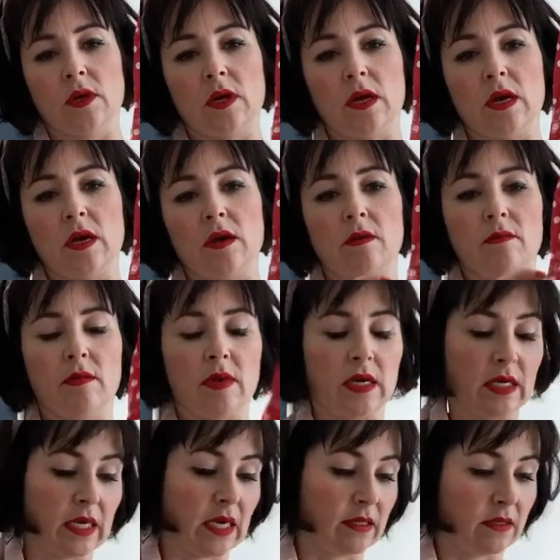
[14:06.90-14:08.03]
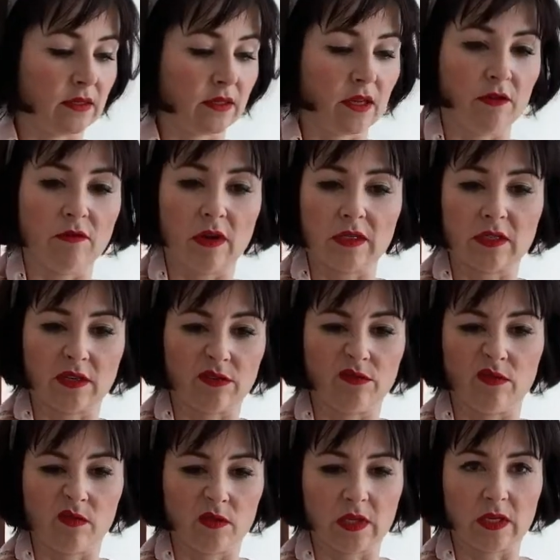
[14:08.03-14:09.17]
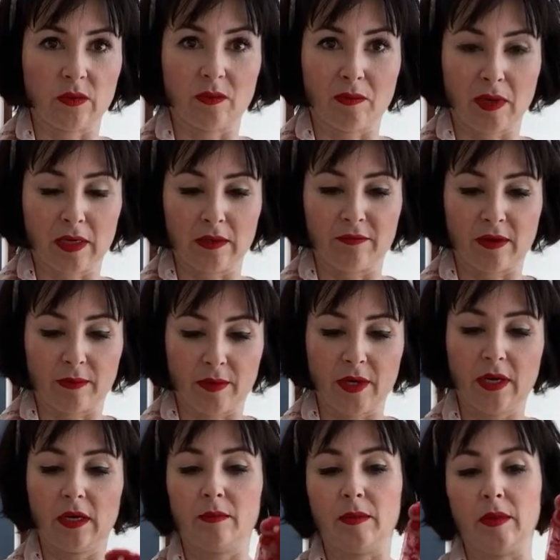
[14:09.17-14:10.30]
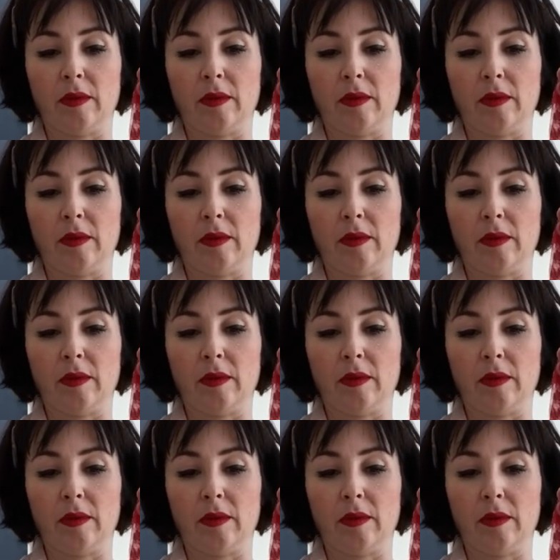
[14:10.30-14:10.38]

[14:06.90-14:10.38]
Again, there's no right side or wrong side with my fabric,